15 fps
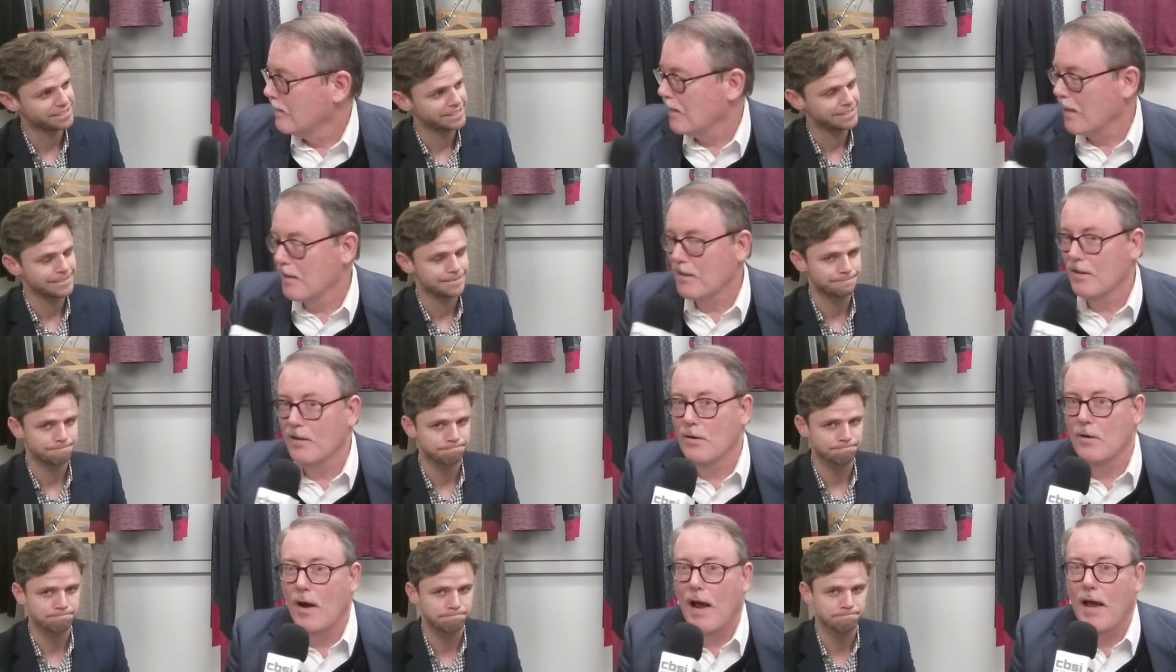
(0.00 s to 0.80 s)
Speaker 1: Thank
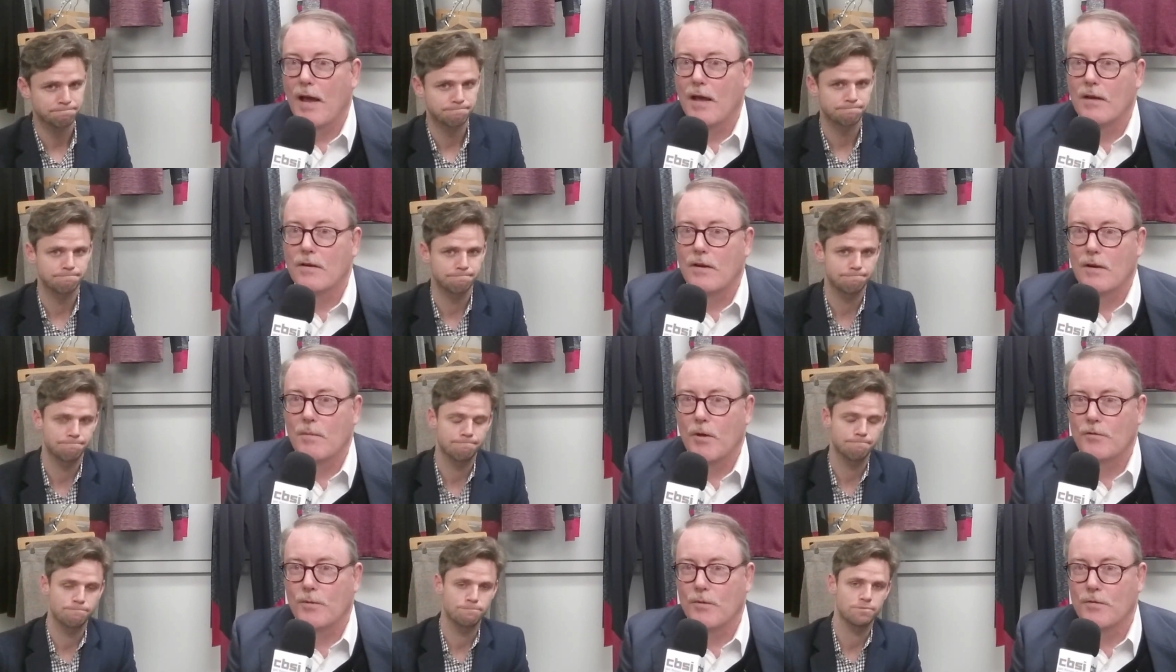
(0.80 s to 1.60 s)
you, and our uh,
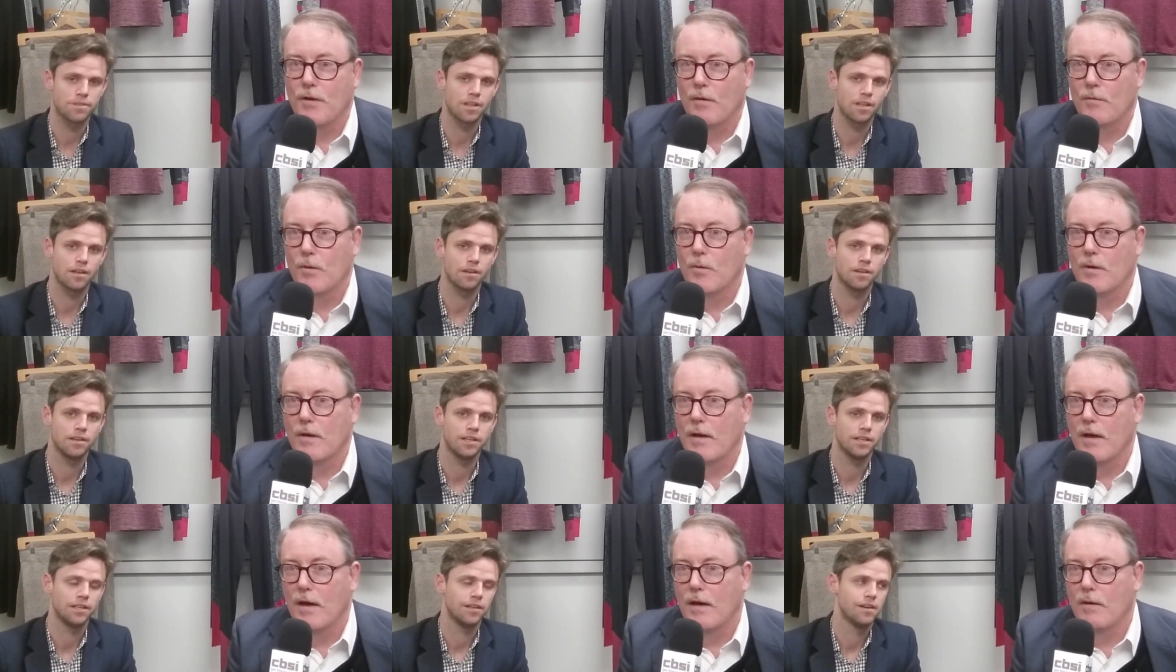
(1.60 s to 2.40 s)
best wishes to
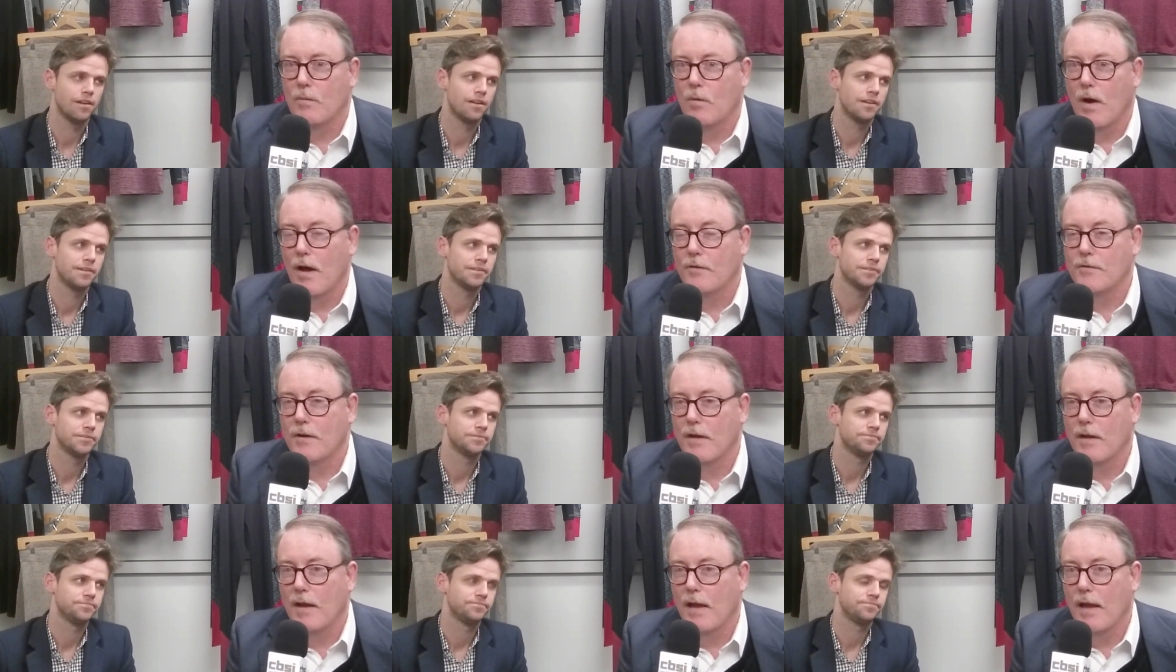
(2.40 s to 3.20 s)
everyone uh,
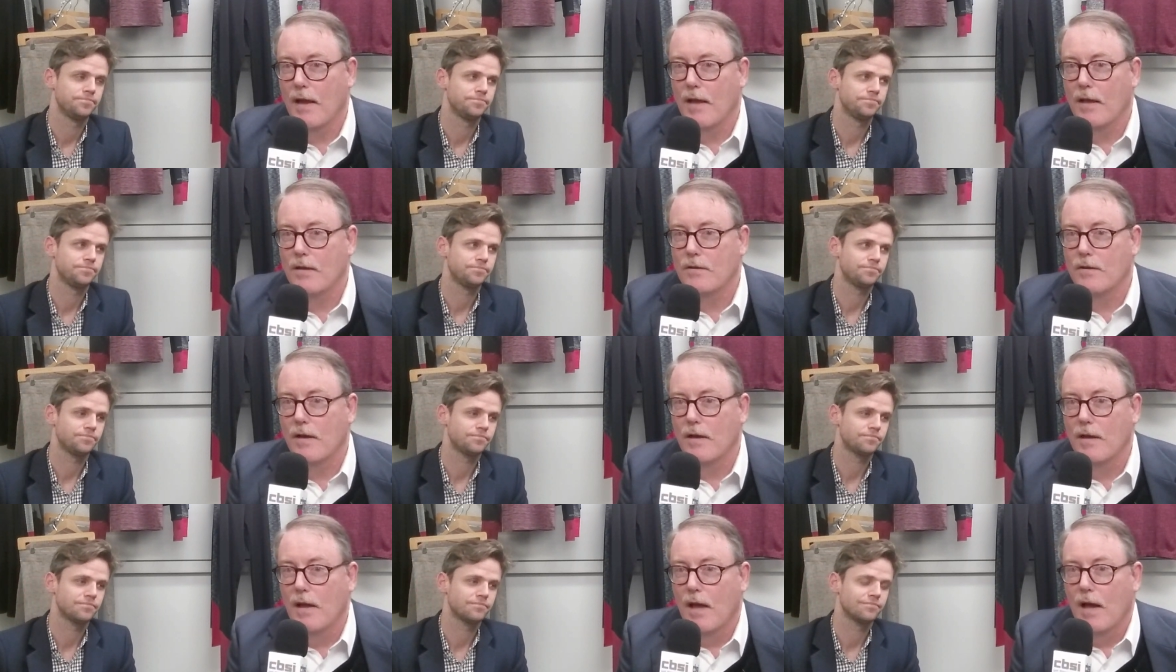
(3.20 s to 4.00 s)
watching, and
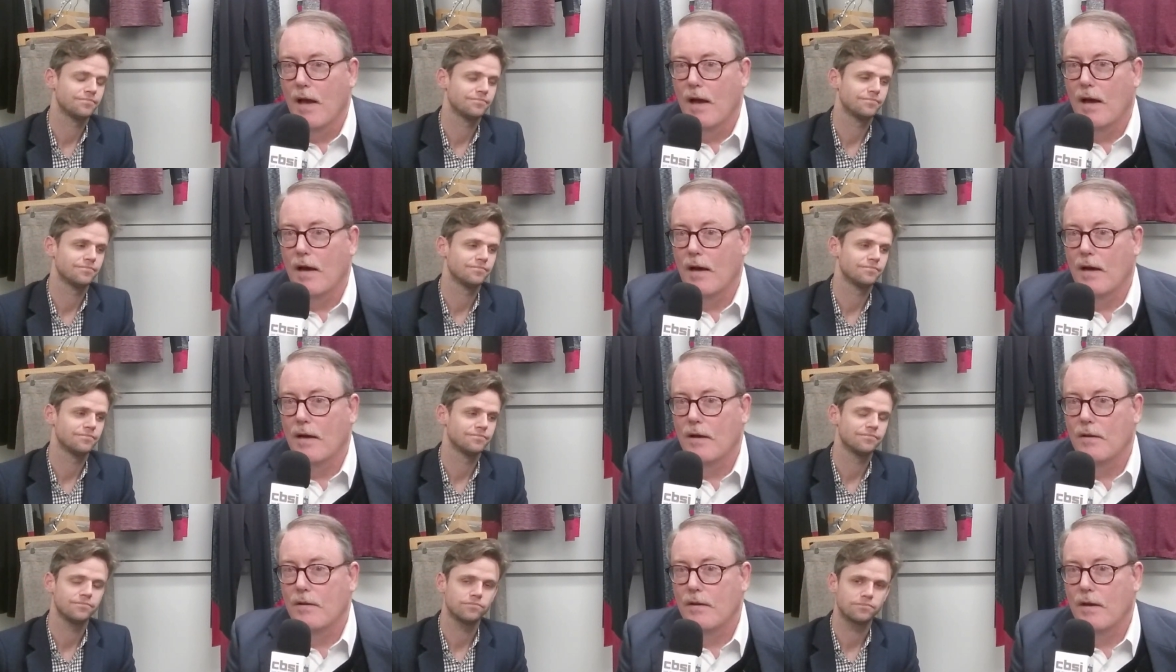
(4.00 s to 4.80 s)
uh, uh,
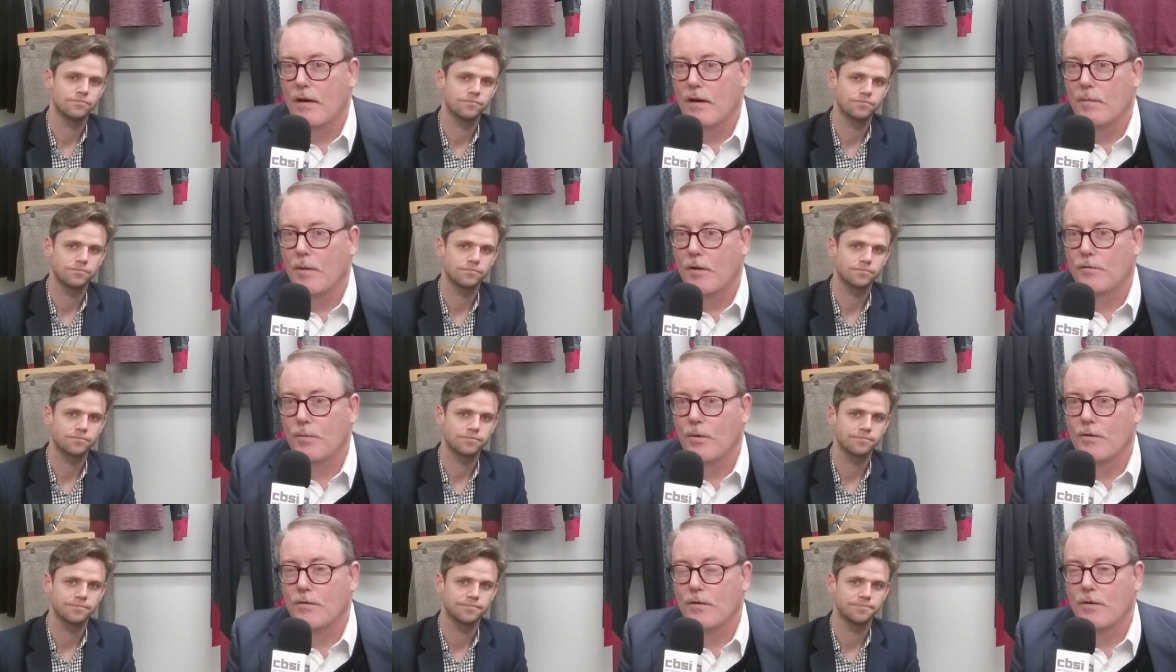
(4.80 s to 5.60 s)
our best
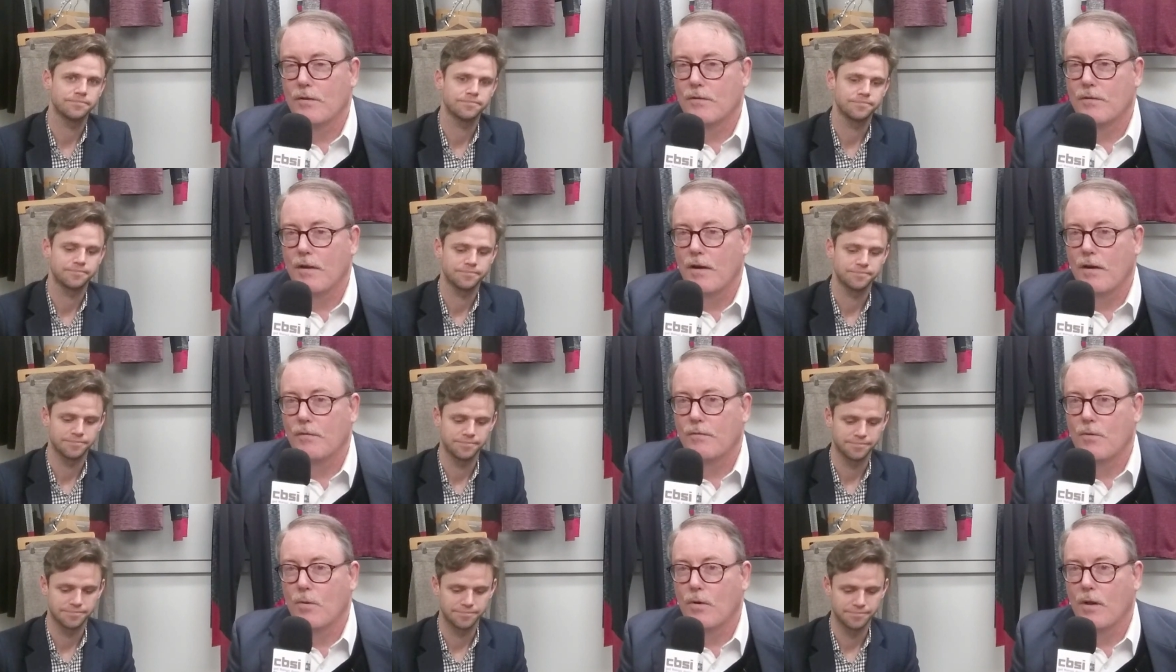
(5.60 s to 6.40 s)
wishes
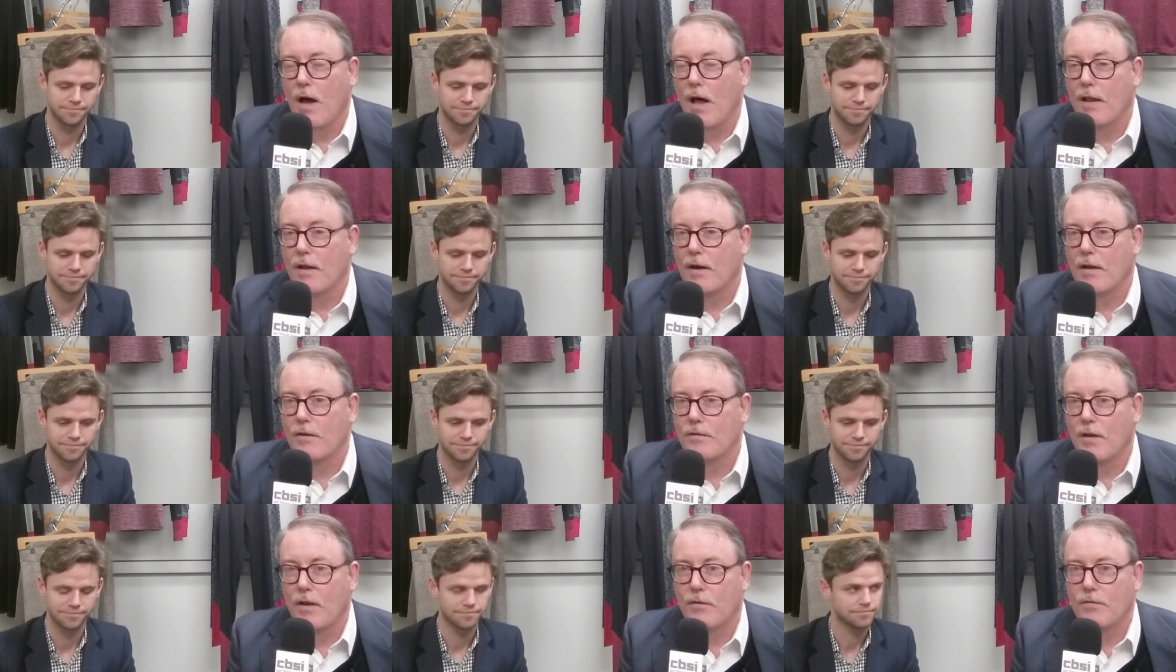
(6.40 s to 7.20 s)
for the
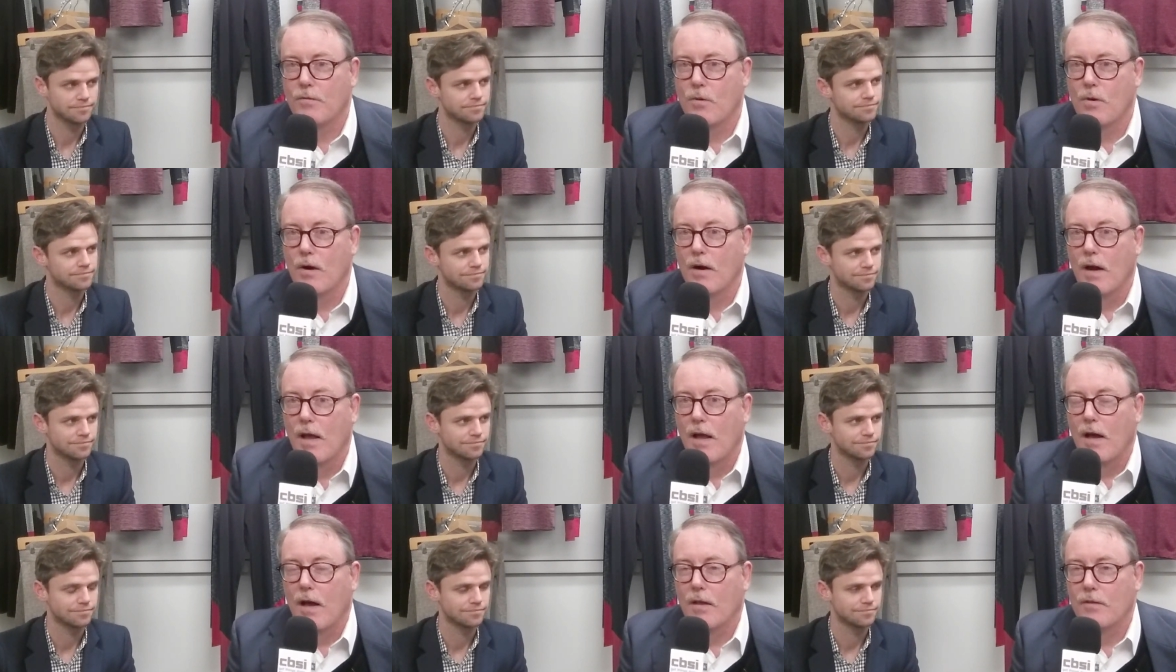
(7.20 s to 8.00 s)
holidays and for
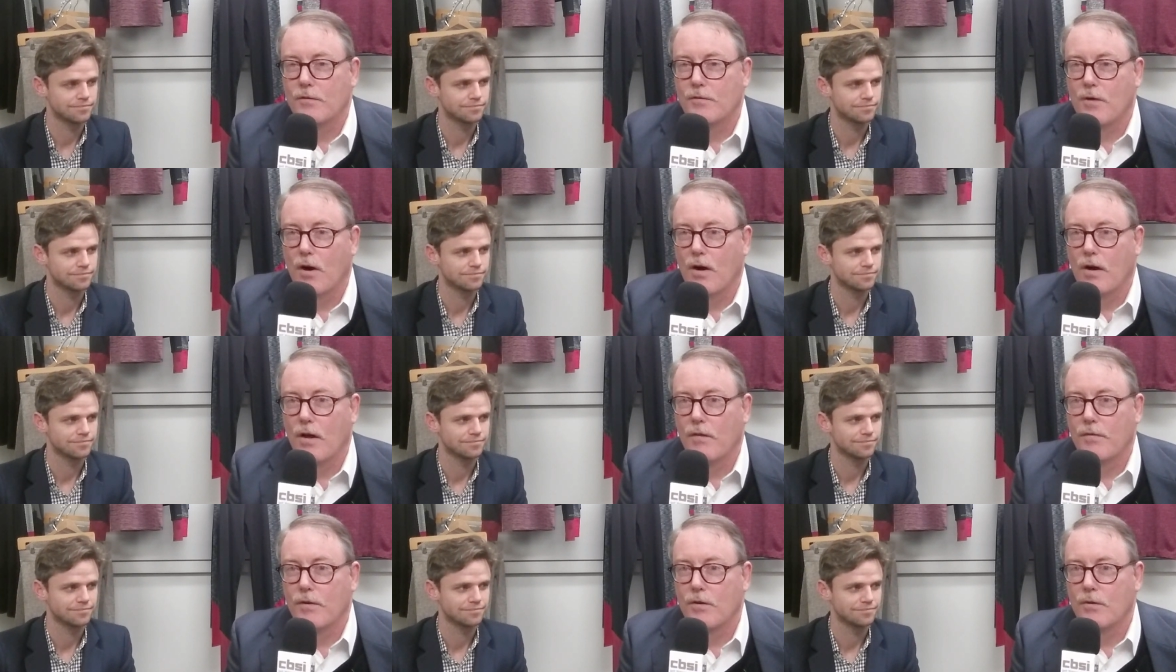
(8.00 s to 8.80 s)
the start
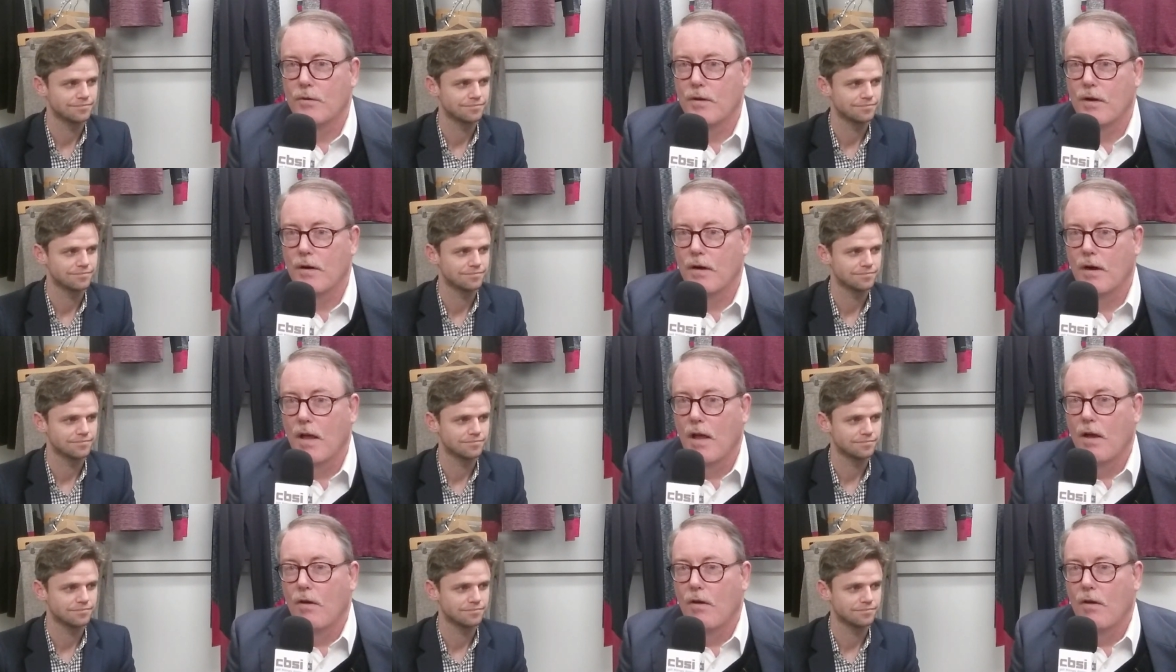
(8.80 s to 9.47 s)
of the new year.